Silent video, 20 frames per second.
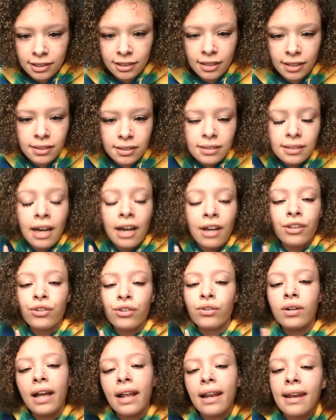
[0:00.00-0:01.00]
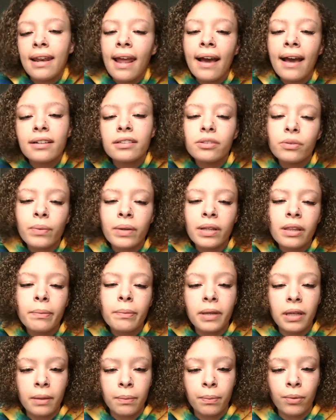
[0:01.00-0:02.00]
This is how you connect with
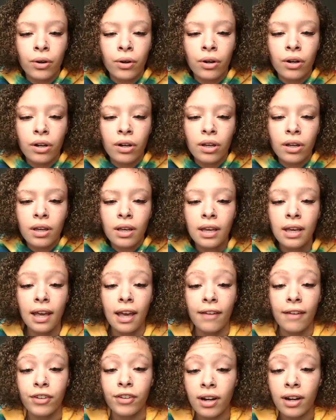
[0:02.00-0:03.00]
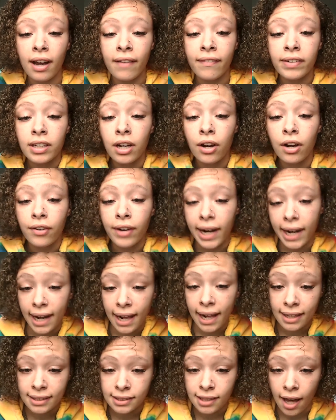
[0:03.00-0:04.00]
people. If you're having a great
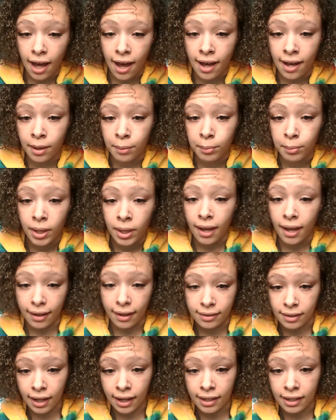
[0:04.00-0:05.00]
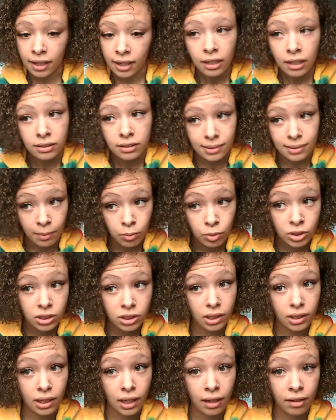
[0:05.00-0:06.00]
ass time and like someone's
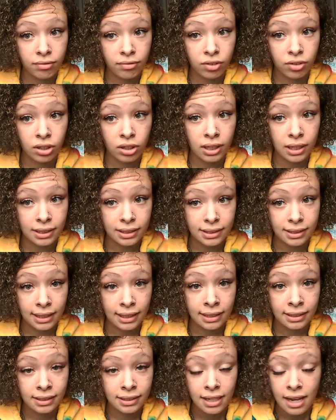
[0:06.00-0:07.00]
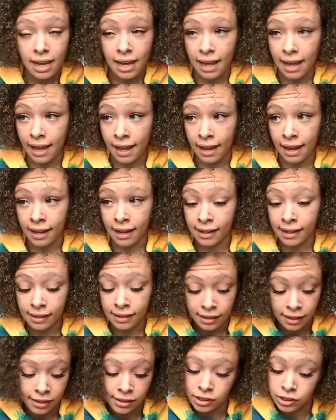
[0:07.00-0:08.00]
looking for a seat and
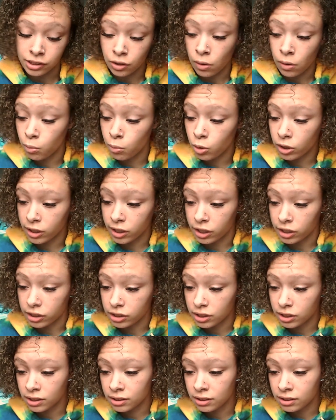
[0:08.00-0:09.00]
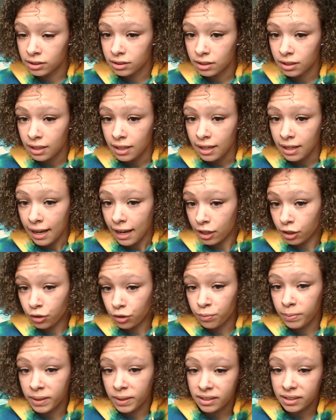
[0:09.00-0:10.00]
there's no more cushions and
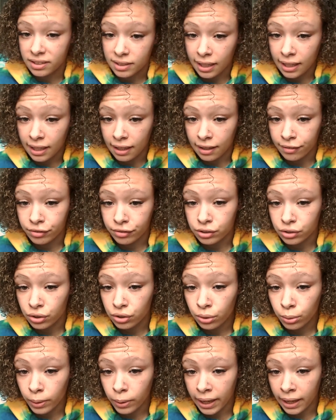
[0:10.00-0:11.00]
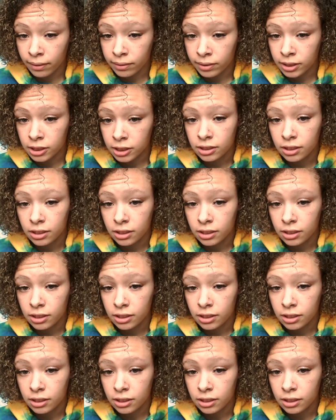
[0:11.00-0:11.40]
you've been sitting for 2 hours,